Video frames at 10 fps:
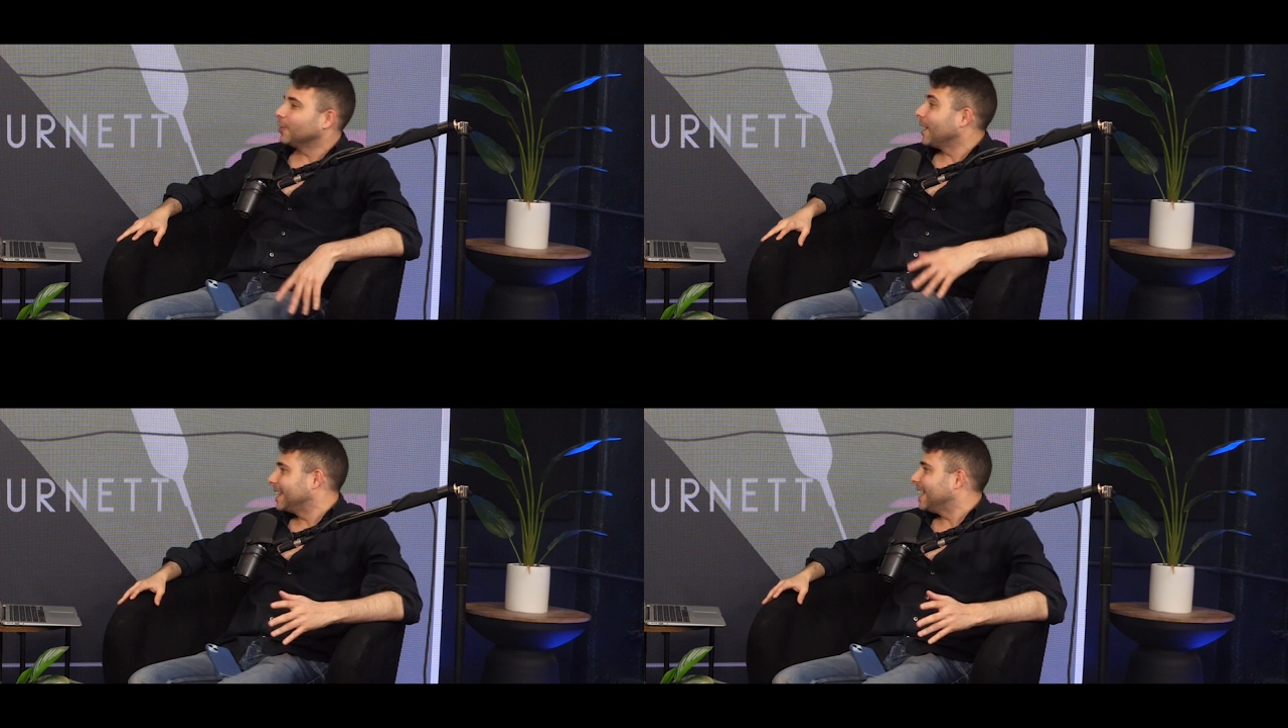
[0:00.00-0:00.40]

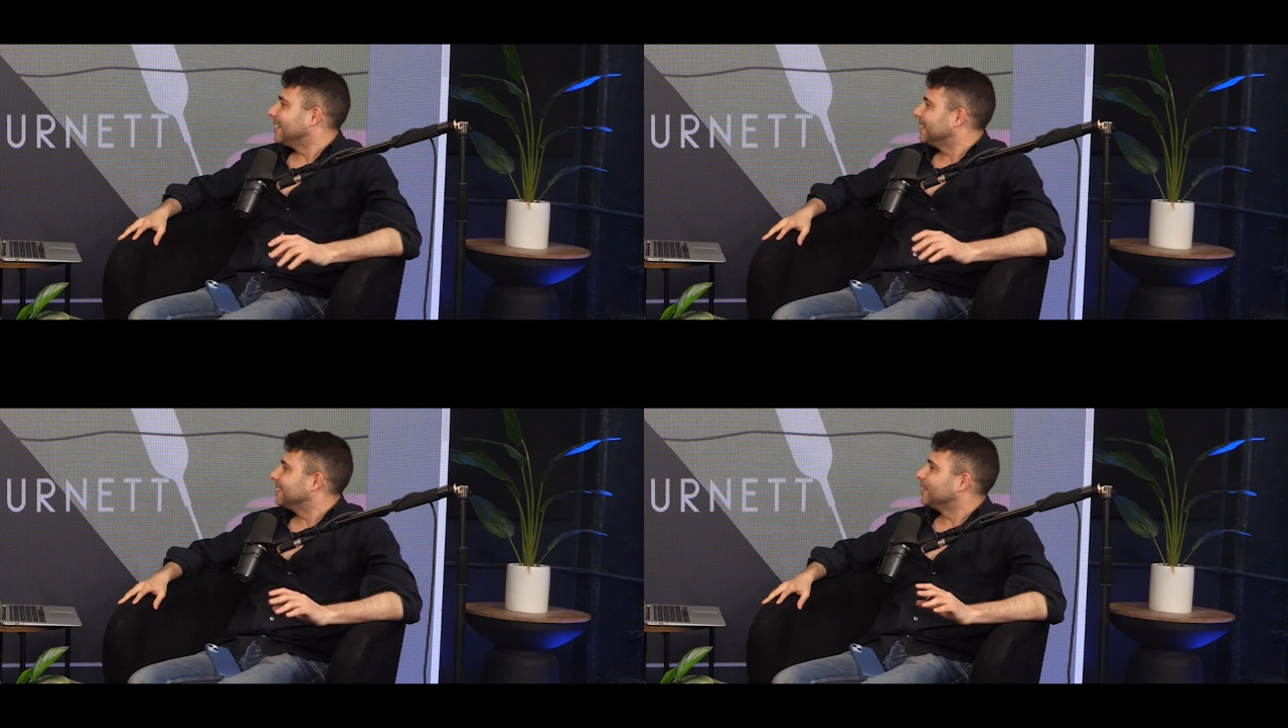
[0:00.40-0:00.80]
I get
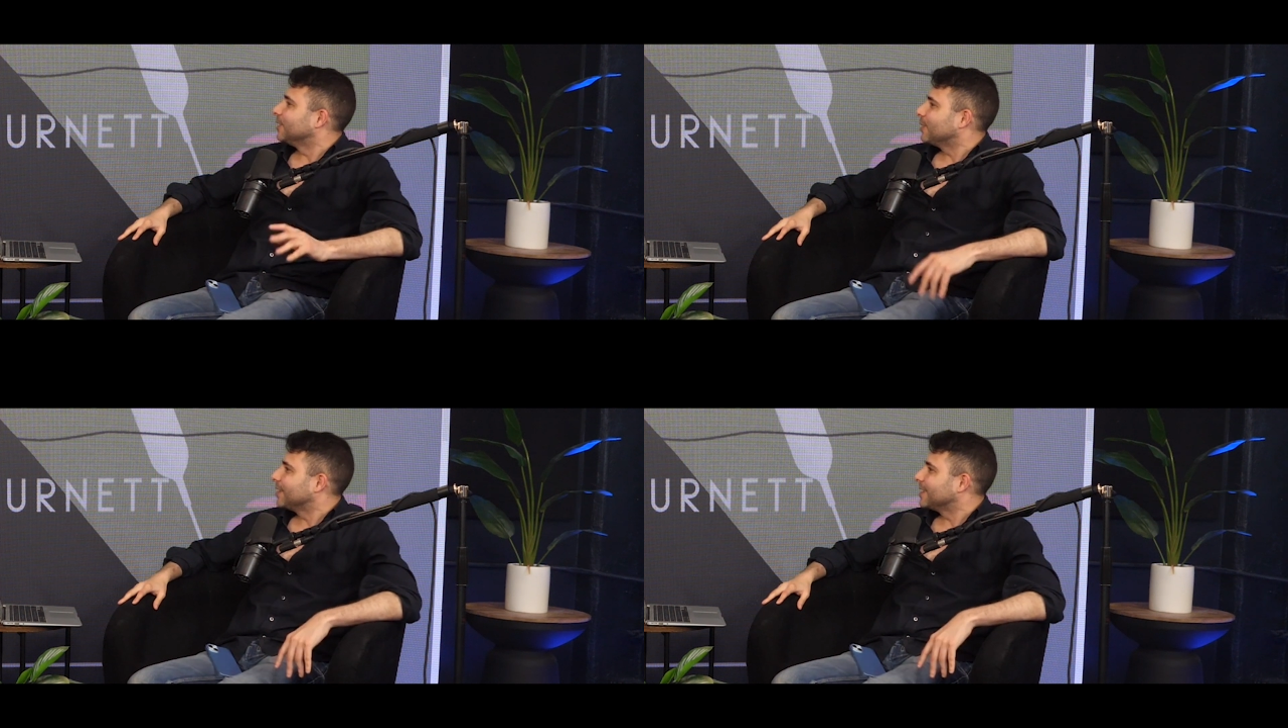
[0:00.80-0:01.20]

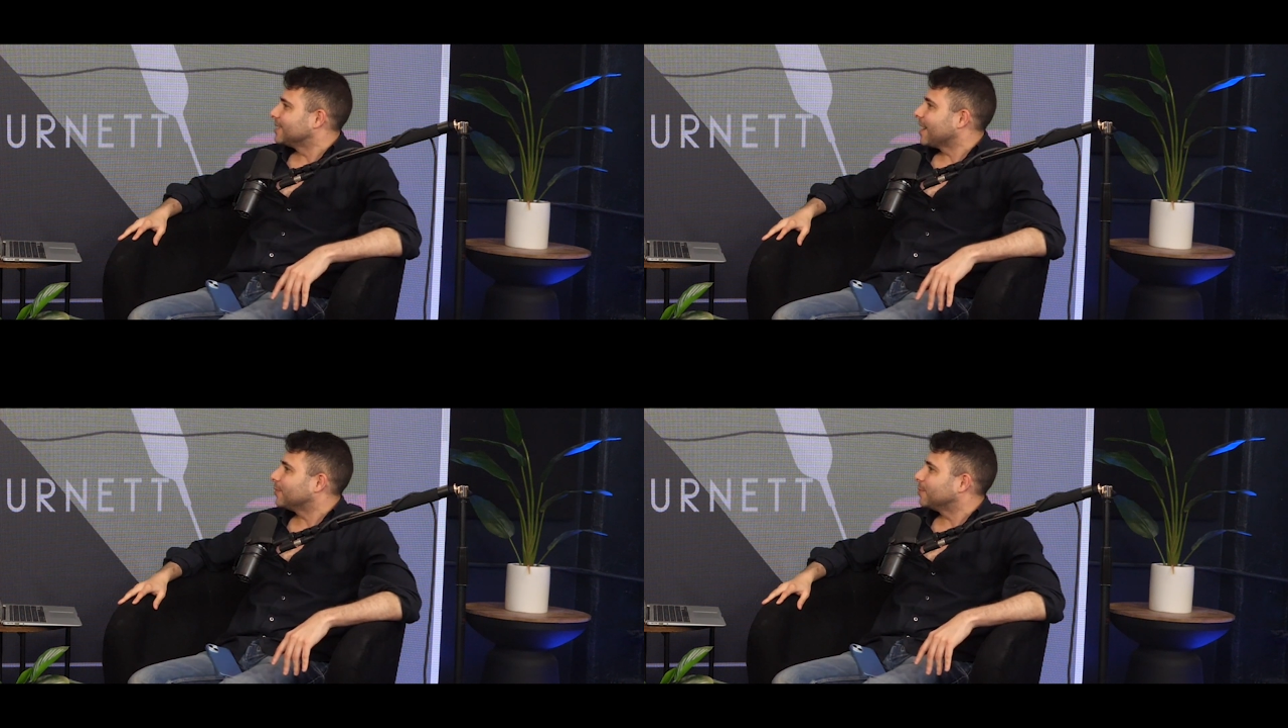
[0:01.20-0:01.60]
it. Things
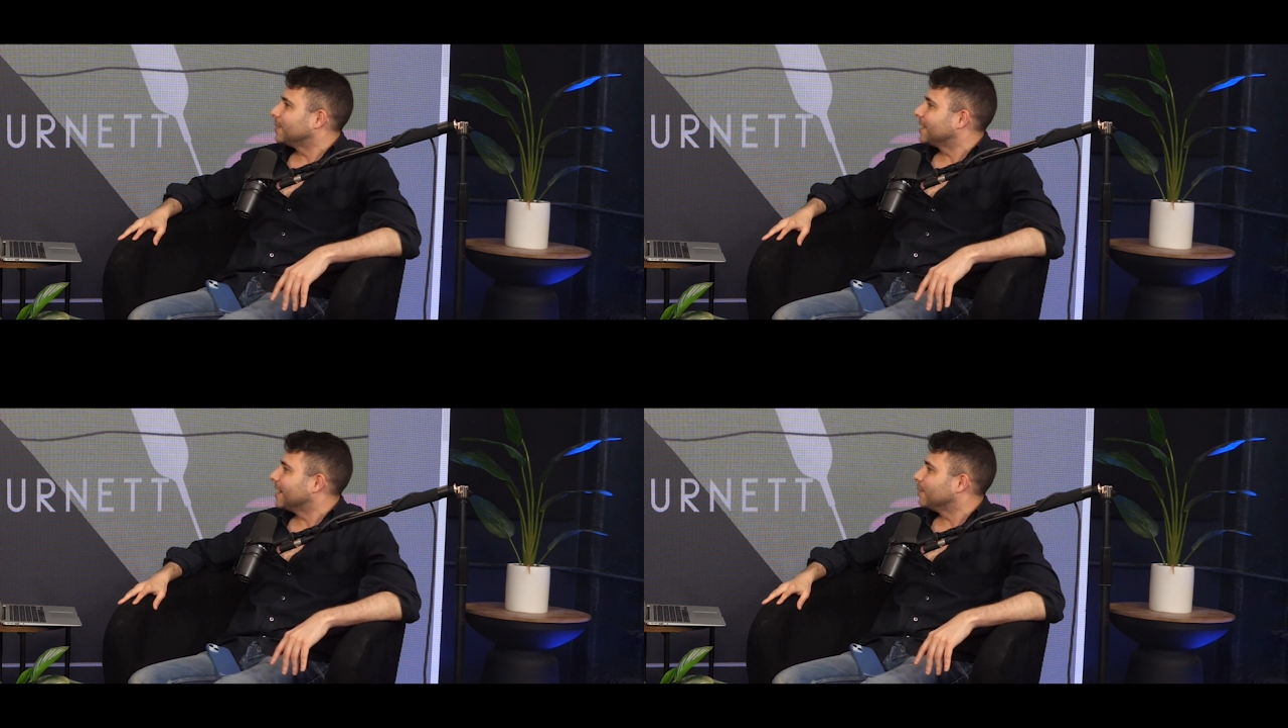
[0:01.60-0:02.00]
have to be
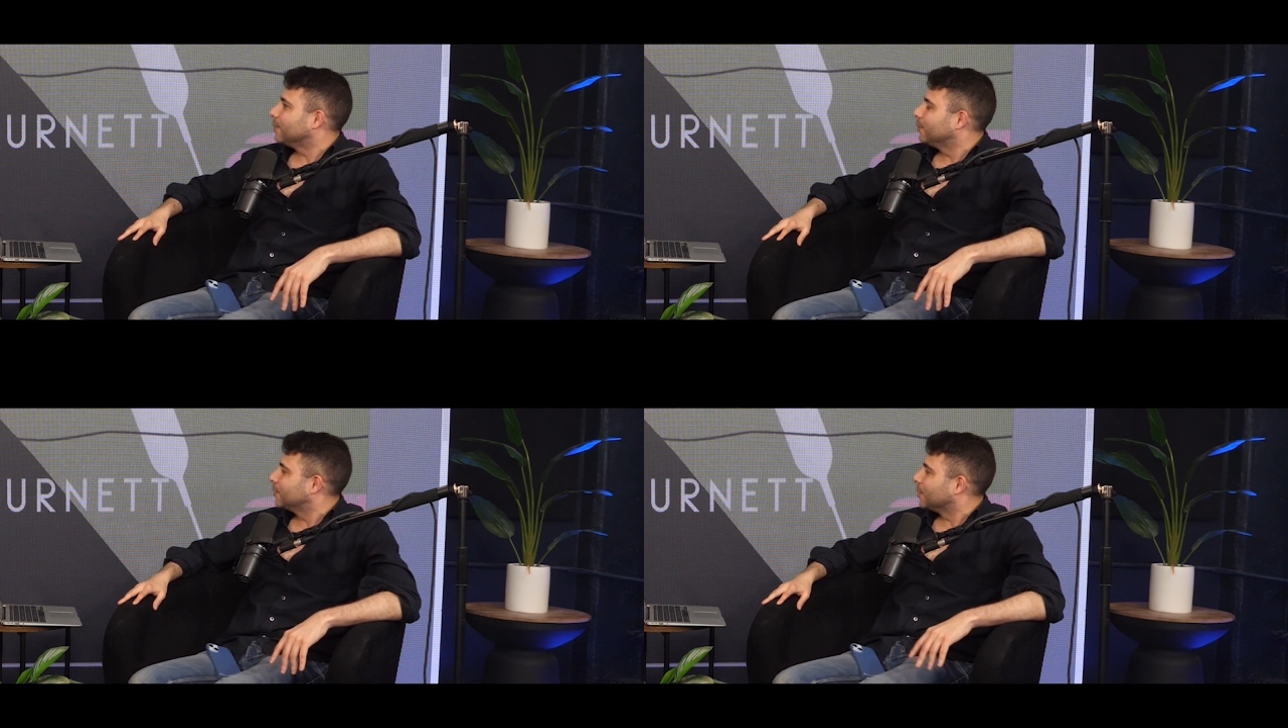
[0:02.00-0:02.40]
kind of
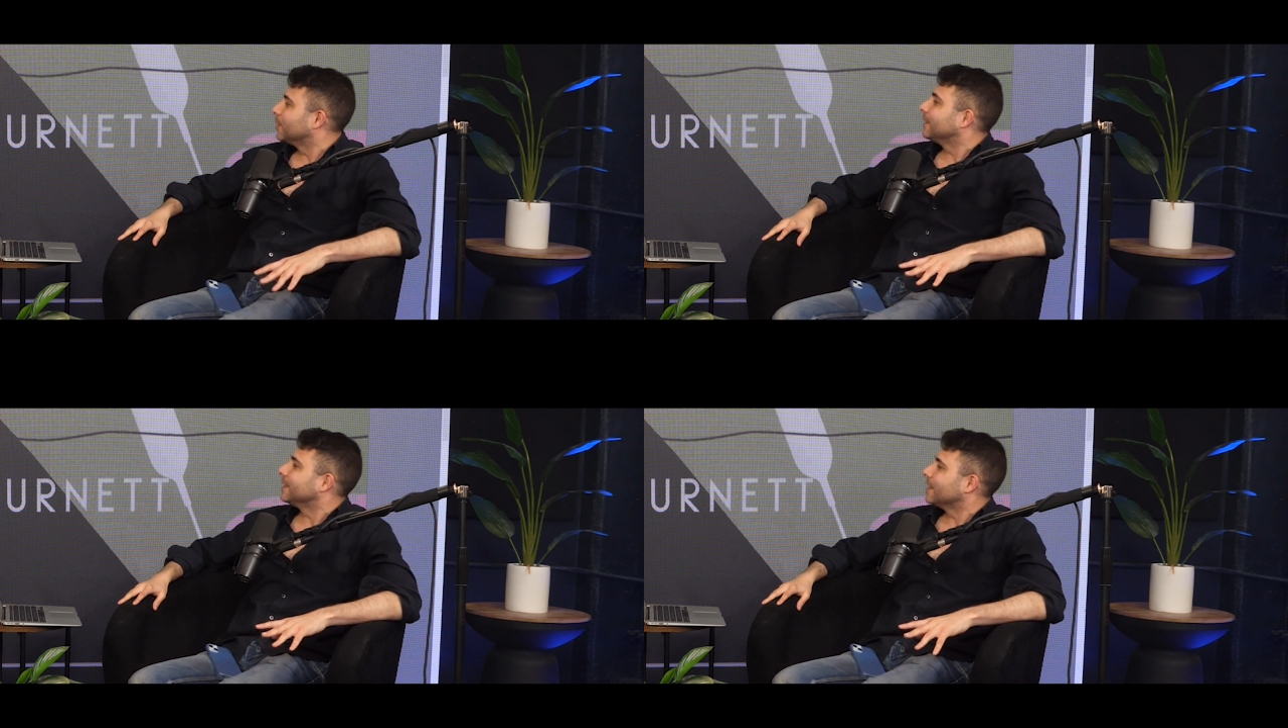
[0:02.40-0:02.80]

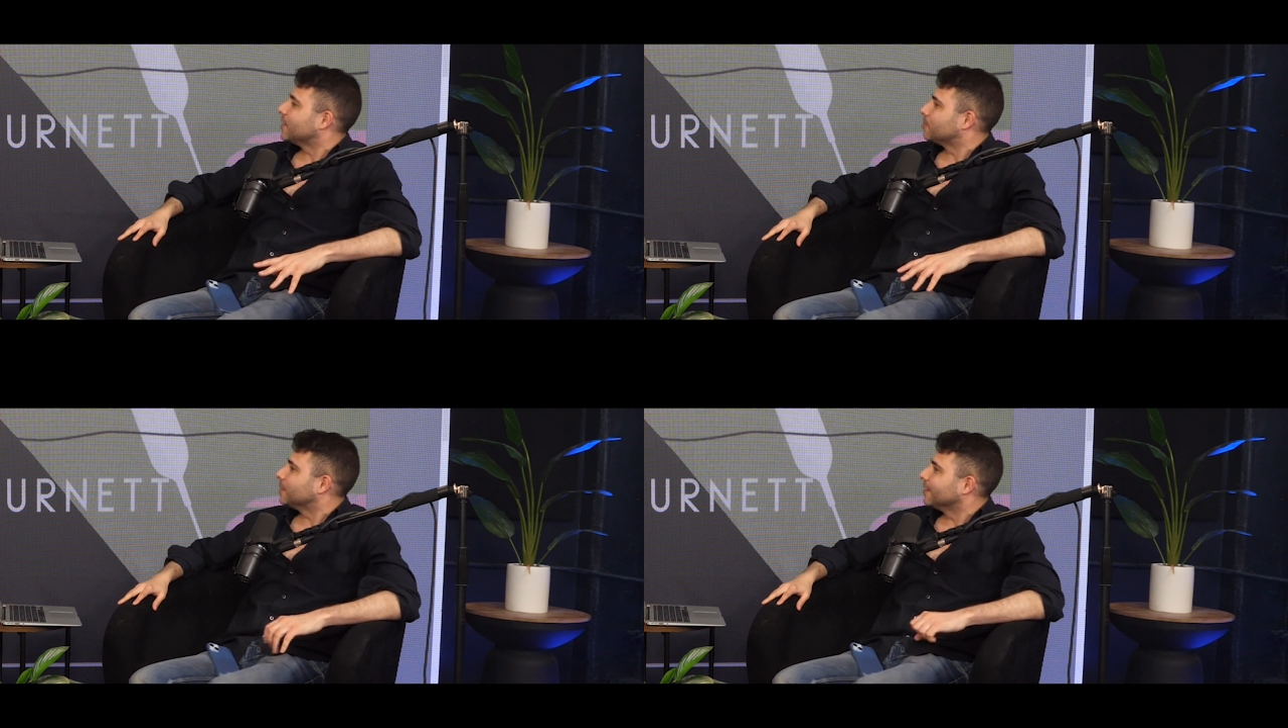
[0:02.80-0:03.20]
completely
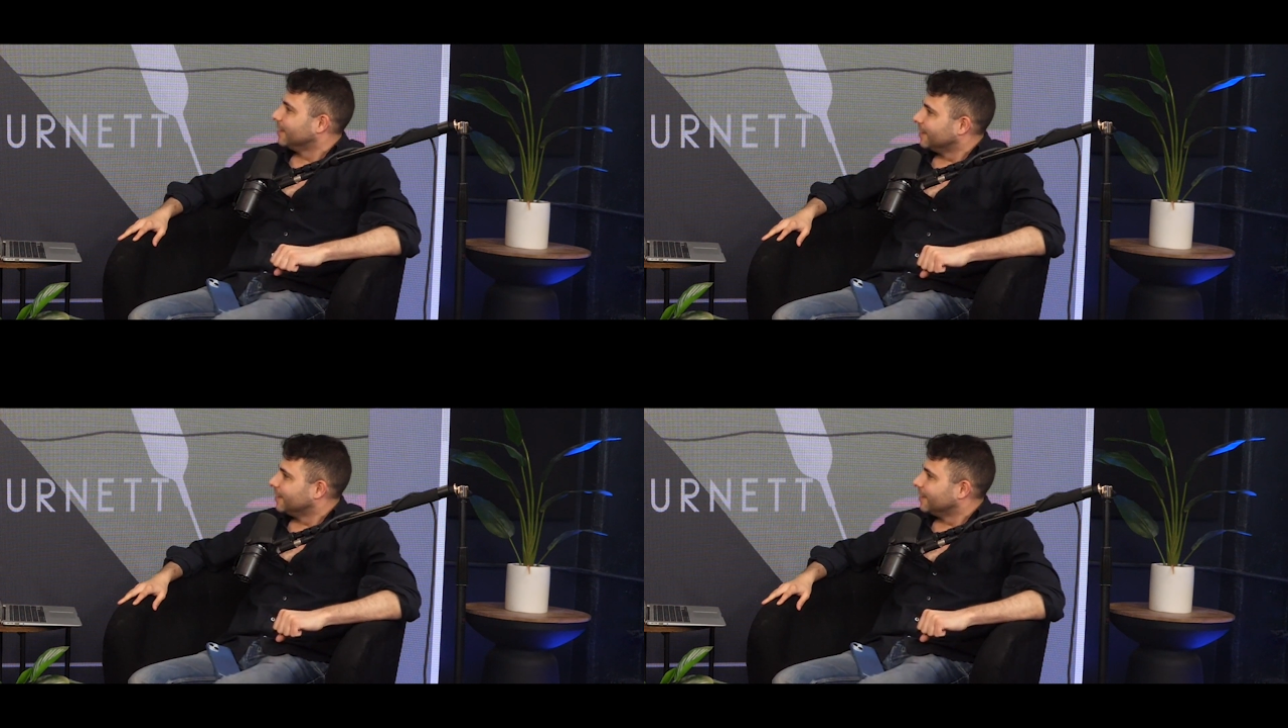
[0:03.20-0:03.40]
legible.